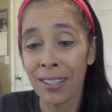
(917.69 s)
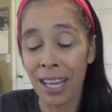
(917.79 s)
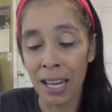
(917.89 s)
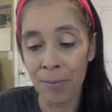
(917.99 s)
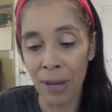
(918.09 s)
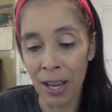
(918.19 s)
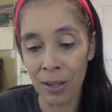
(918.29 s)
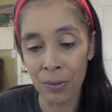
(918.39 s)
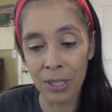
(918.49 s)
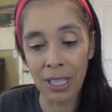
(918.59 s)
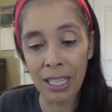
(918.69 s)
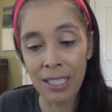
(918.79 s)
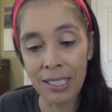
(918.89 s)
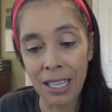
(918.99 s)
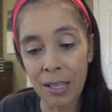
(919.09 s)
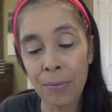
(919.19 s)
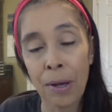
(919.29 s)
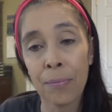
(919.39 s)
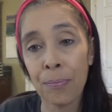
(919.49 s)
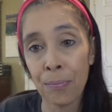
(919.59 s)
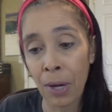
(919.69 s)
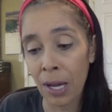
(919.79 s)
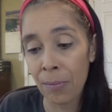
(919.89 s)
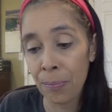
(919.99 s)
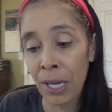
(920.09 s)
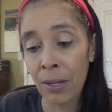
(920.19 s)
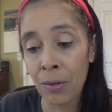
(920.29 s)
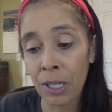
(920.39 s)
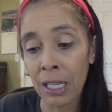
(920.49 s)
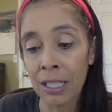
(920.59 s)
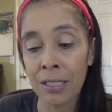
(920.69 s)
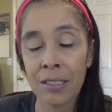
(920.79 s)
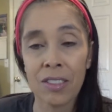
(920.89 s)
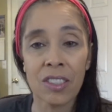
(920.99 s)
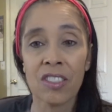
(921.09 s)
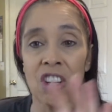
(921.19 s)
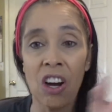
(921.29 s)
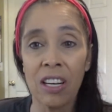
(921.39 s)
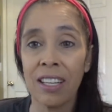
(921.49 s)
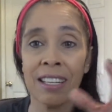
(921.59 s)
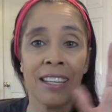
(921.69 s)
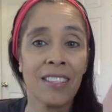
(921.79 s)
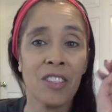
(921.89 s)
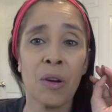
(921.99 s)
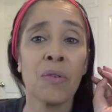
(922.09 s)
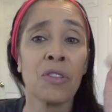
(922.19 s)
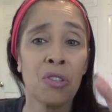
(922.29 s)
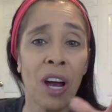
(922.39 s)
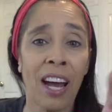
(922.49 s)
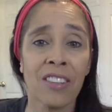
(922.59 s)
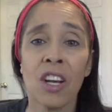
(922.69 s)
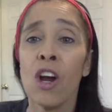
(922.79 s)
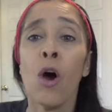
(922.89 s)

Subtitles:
And my other one, like I said, my pink one is just gone. It needs to go in the trash.